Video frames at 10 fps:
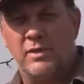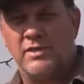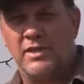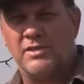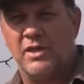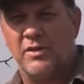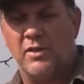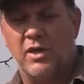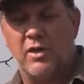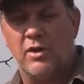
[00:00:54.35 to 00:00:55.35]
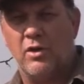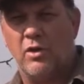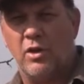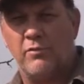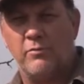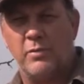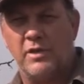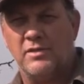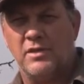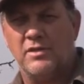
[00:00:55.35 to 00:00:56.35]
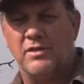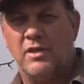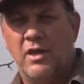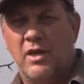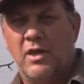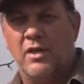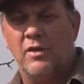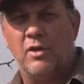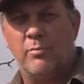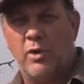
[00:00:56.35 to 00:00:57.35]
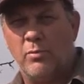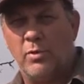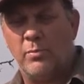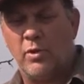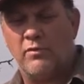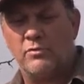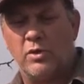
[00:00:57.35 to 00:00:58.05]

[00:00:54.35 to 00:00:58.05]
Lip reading: We succeed there on a lot of species. In the Limpopo province,